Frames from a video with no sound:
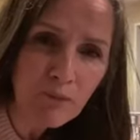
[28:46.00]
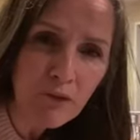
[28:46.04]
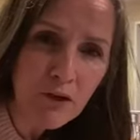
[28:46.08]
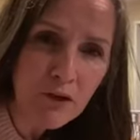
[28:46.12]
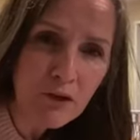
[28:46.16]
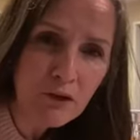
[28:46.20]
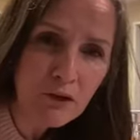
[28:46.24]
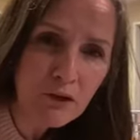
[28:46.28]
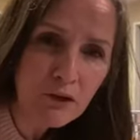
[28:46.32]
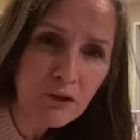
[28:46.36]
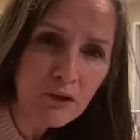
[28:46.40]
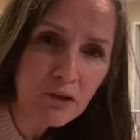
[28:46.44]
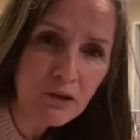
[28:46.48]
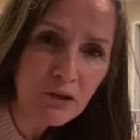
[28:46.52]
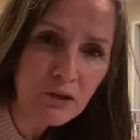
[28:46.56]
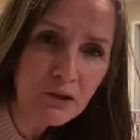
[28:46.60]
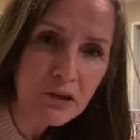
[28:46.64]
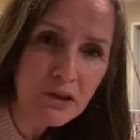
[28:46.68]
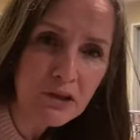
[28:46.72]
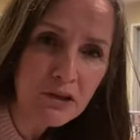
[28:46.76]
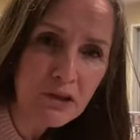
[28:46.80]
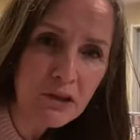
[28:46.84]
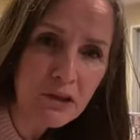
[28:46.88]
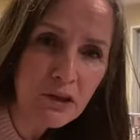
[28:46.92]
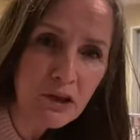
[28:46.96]
Kia ora,
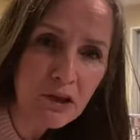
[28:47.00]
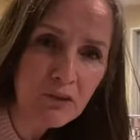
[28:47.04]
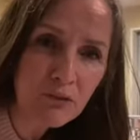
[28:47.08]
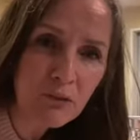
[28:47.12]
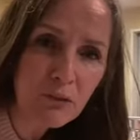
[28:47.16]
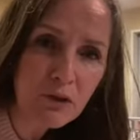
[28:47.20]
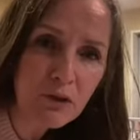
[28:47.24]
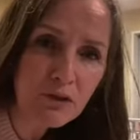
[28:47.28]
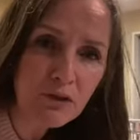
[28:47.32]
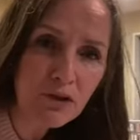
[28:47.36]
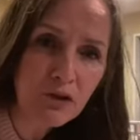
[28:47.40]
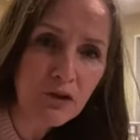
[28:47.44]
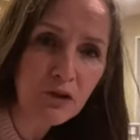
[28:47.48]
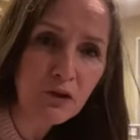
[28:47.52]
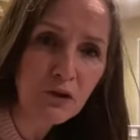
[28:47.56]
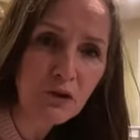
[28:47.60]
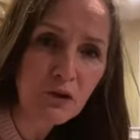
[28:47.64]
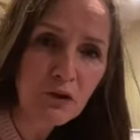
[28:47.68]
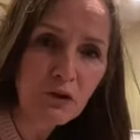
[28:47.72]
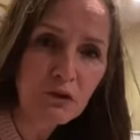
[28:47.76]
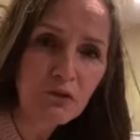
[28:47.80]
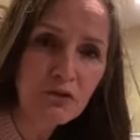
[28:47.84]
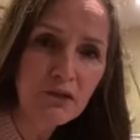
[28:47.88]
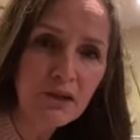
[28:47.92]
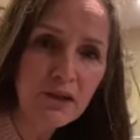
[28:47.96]
trees, I love watching
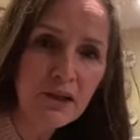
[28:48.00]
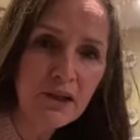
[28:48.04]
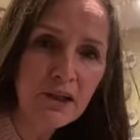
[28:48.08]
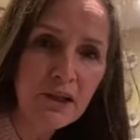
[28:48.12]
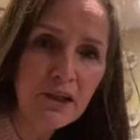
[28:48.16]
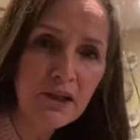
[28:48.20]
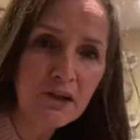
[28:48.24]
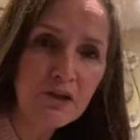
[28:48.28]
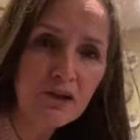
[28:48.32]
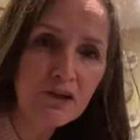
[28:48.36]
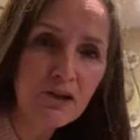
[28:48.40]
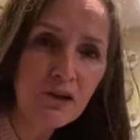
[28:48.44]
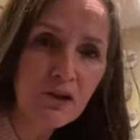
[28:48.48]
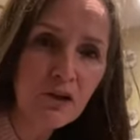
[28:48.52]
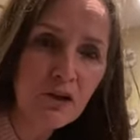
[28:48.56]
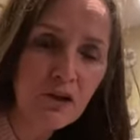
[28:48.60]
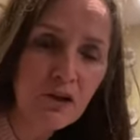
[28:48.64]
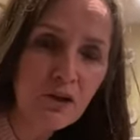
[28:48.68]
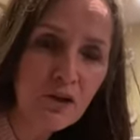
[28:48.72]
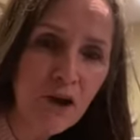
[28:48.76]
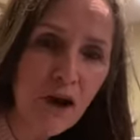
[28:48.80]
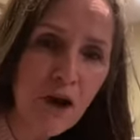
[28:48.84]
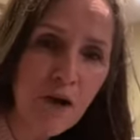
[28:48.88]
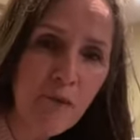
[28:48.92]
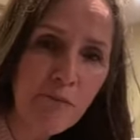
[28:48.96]
your videos. Kia
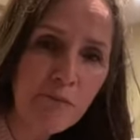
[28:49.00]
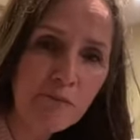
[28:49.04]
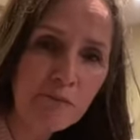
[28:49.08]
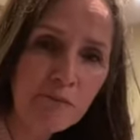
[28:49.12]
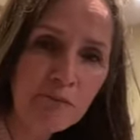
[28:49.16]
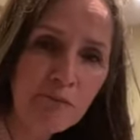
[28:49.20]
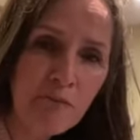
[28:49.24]
ora.